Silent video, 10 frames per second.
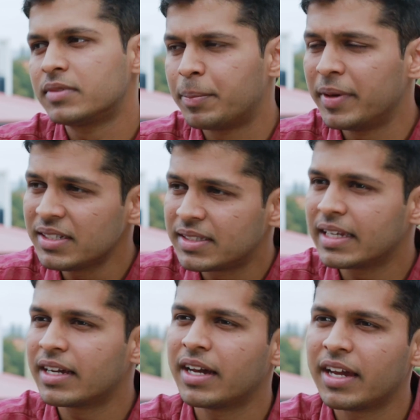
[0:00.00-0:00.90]
The best
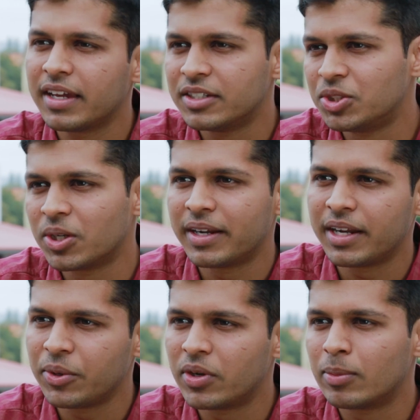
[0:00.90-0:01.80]
thing I enjoyed
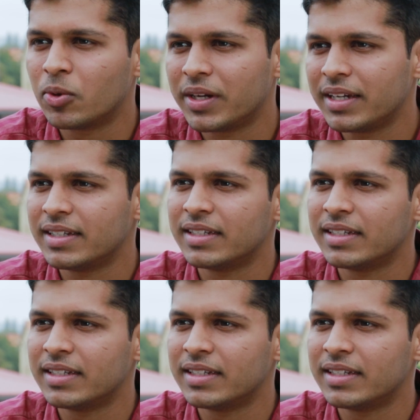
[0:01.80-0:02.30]
at UWA